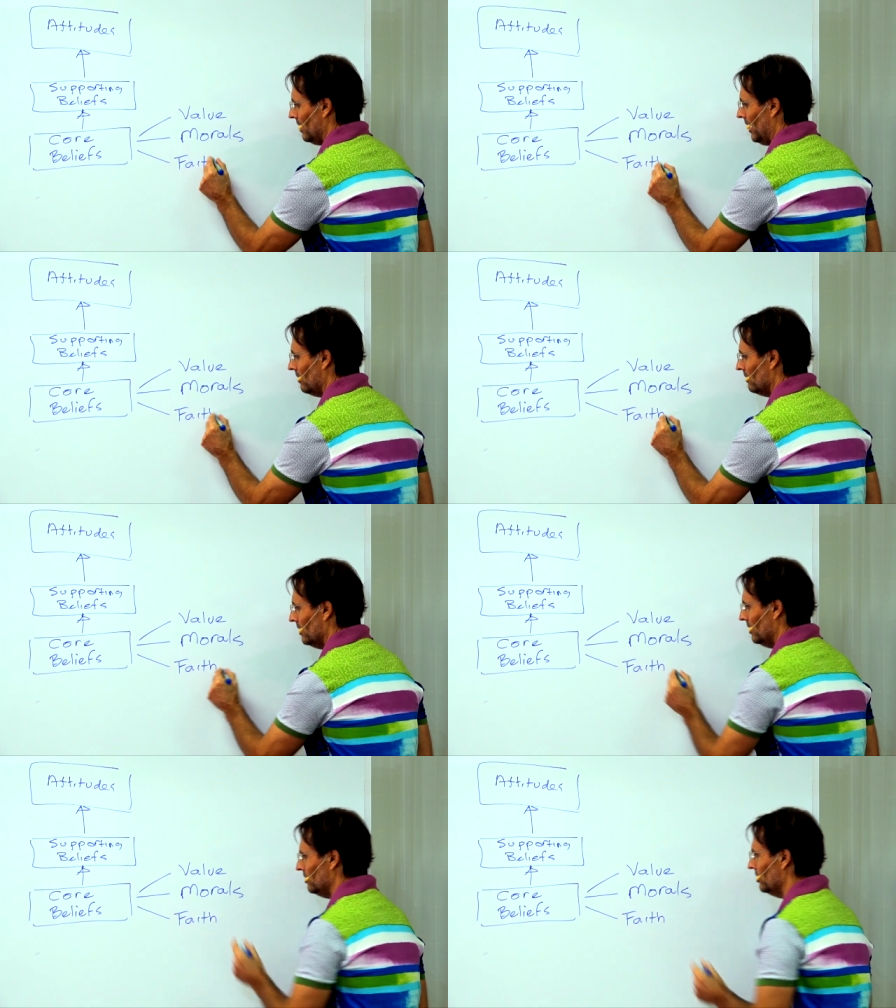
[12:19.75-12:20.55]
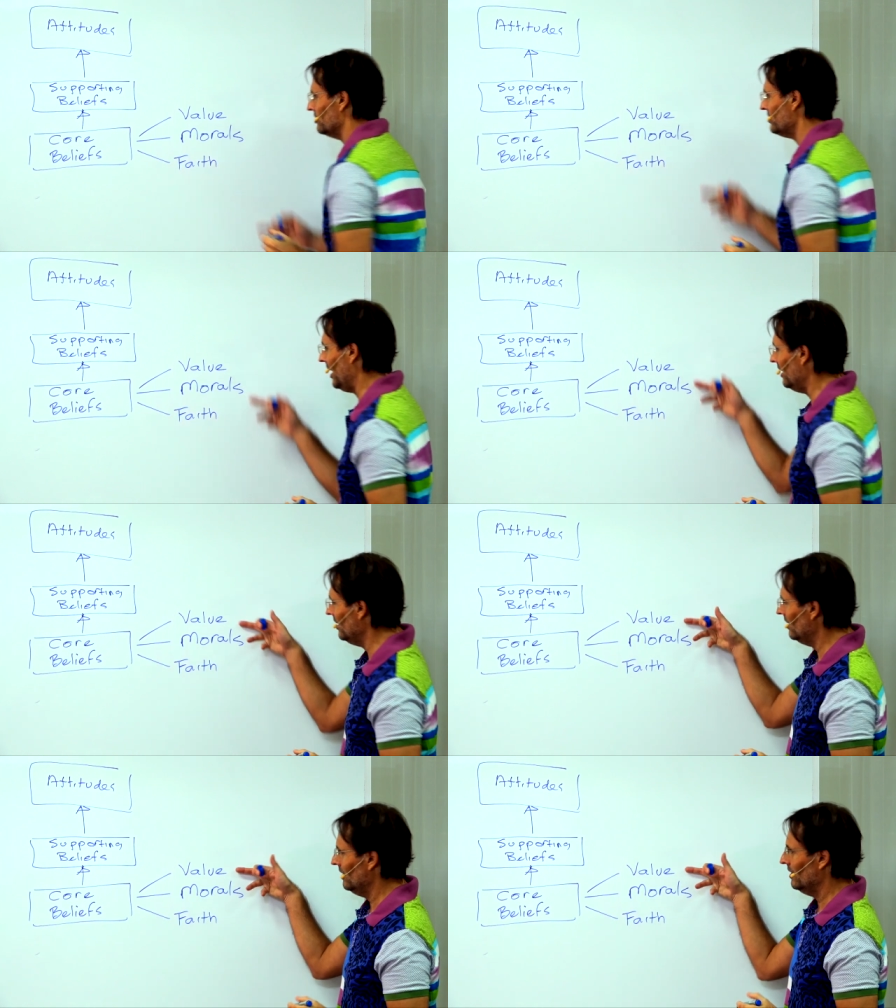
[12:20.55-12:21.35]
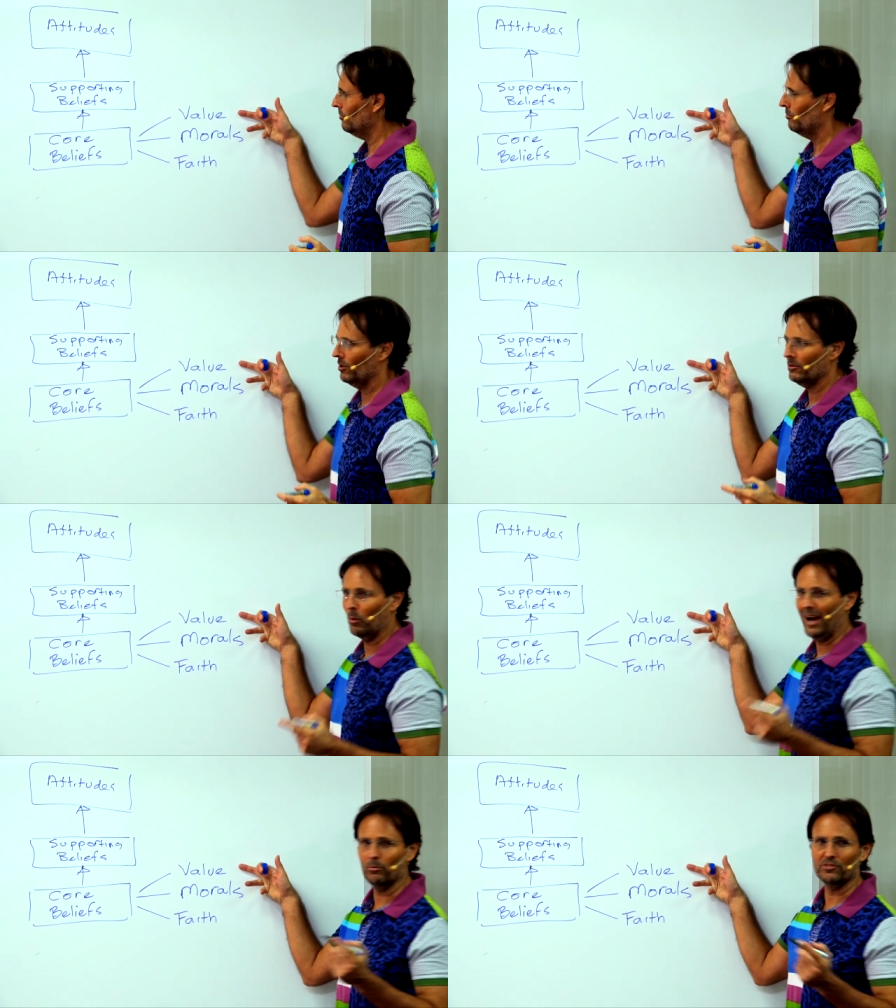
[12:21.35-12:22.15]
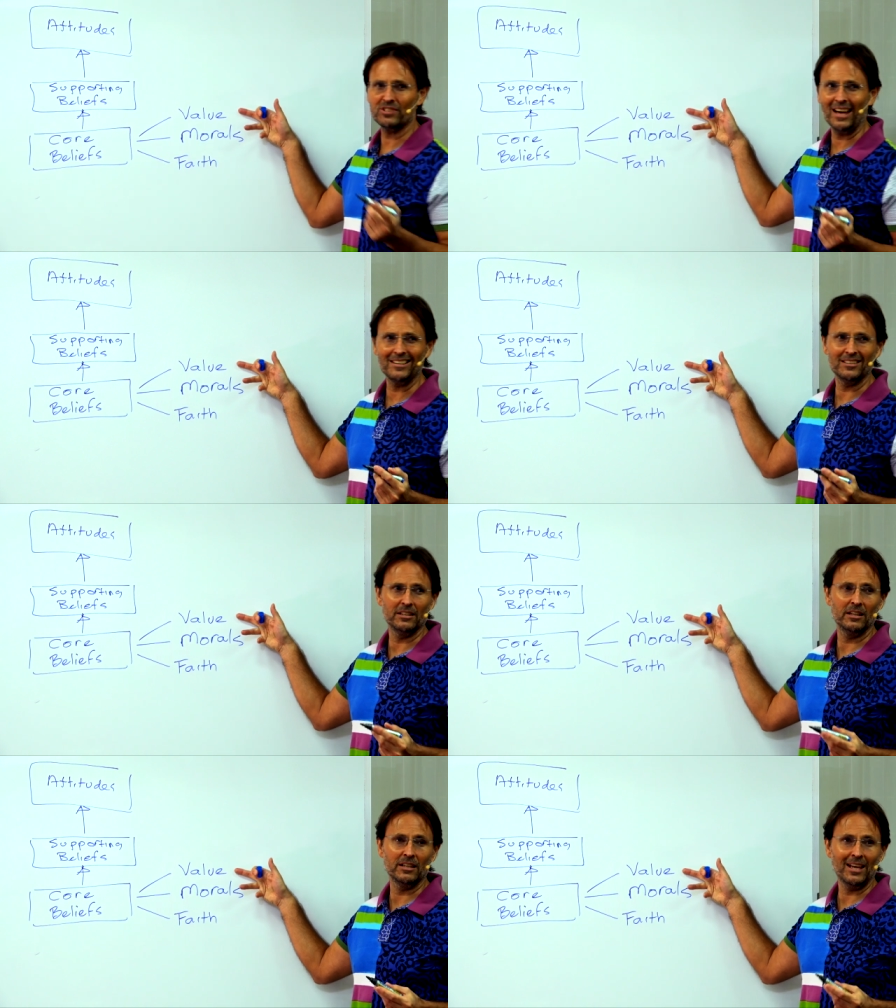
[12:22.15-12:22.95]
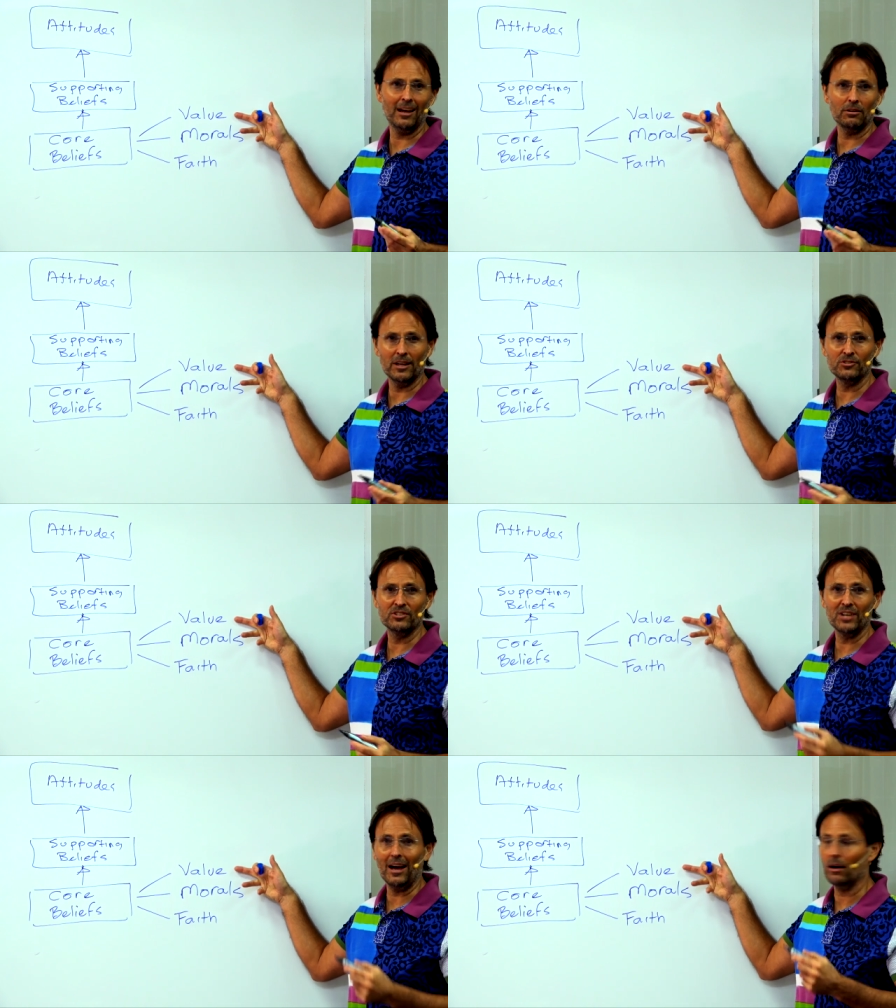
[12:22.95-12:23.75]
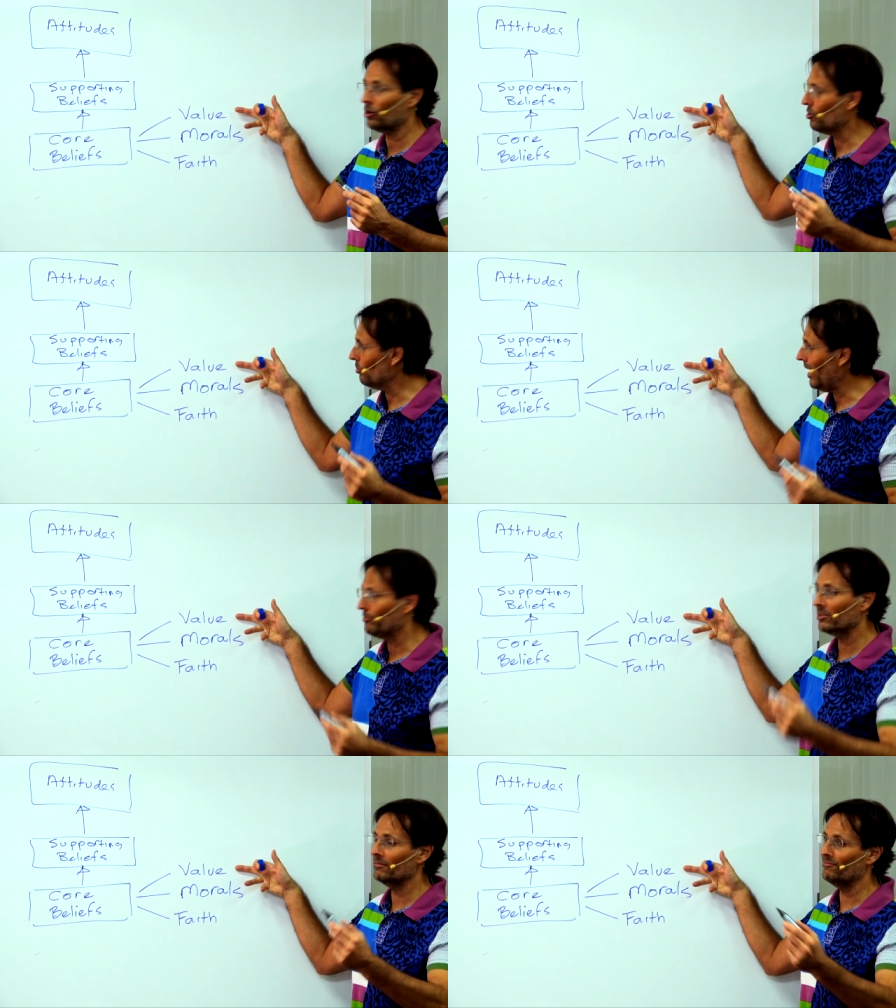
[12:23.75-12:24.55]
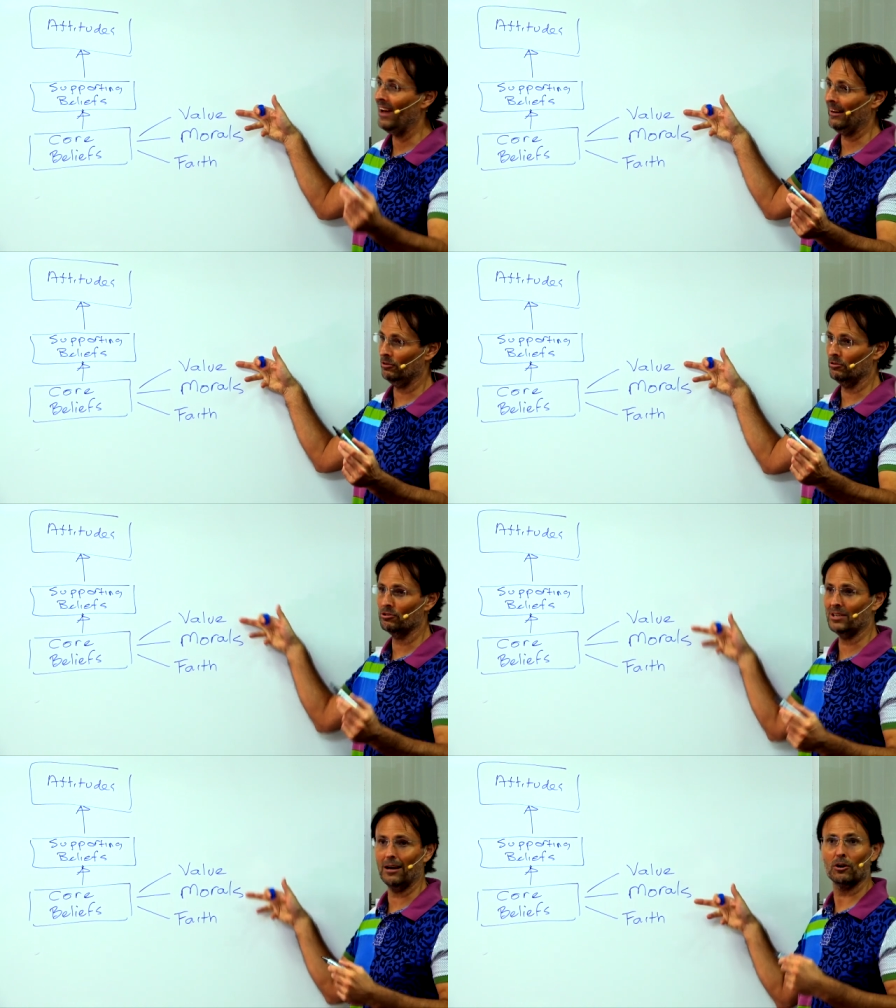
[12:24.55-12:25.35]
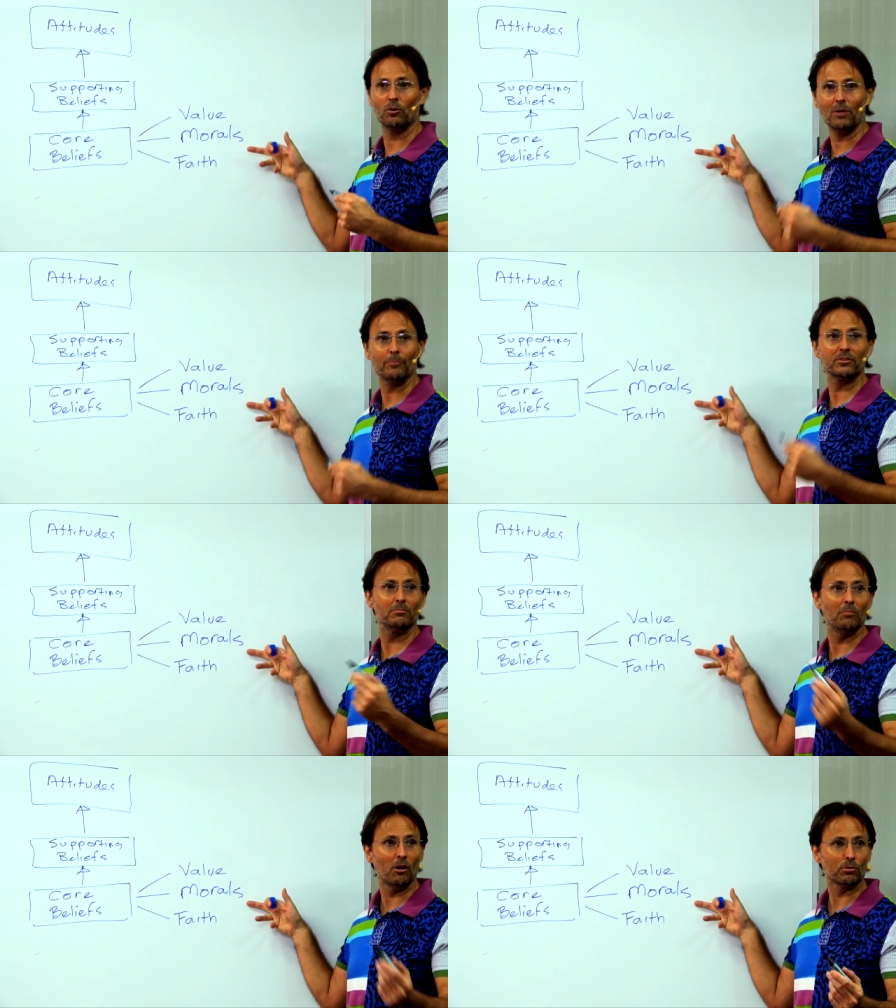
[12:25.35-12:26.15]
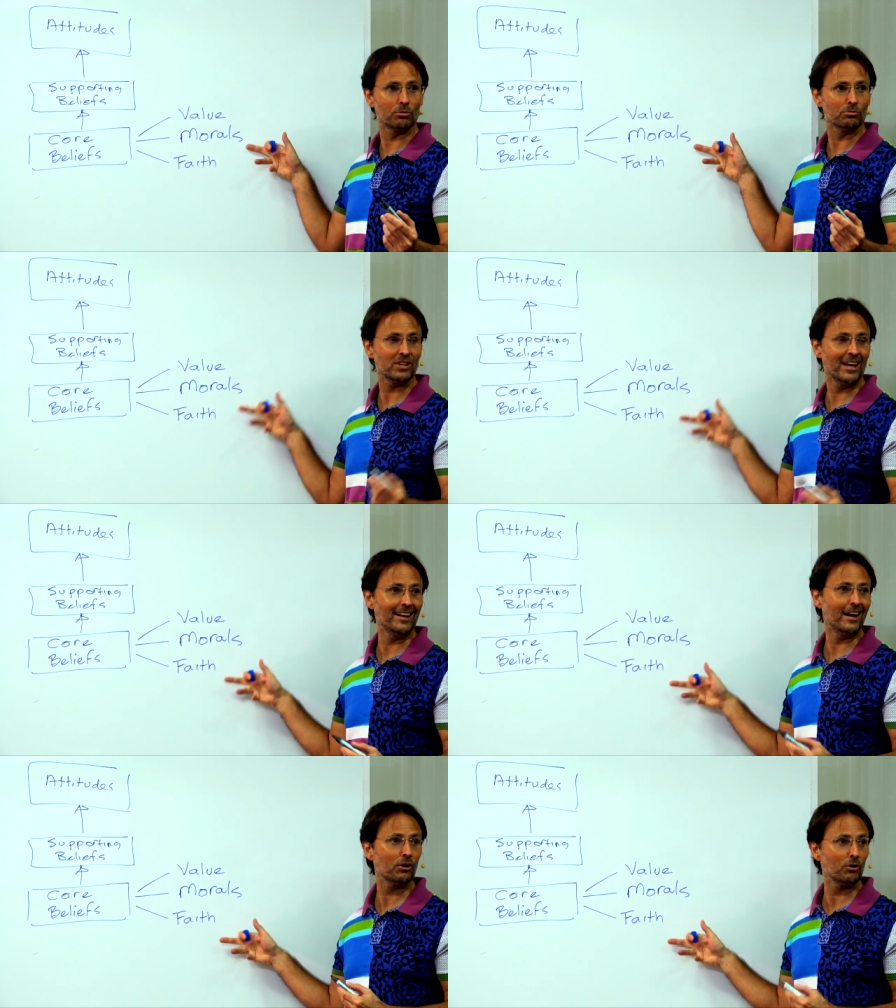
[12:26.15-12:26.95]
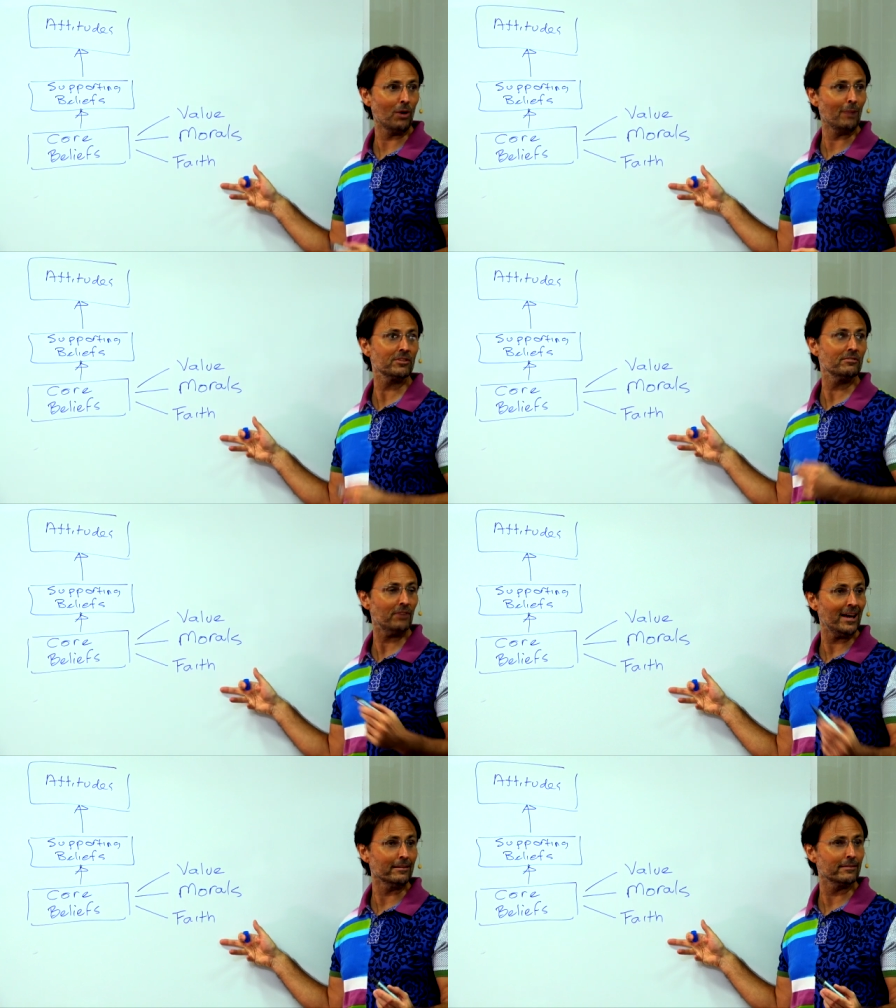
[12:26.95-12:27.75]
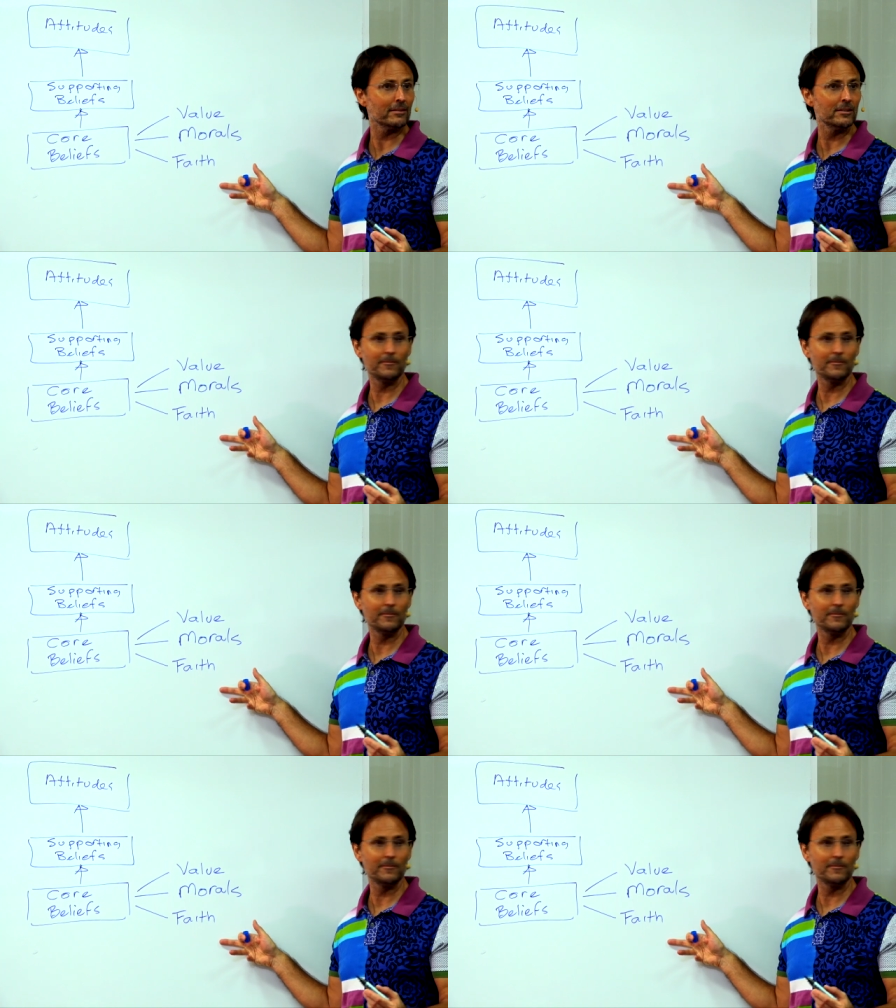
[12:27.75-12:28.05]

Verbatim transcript: Our, you could say the way we've stated it in the outlines is our corrupt values, our corrupt morals, and our corrupt faith.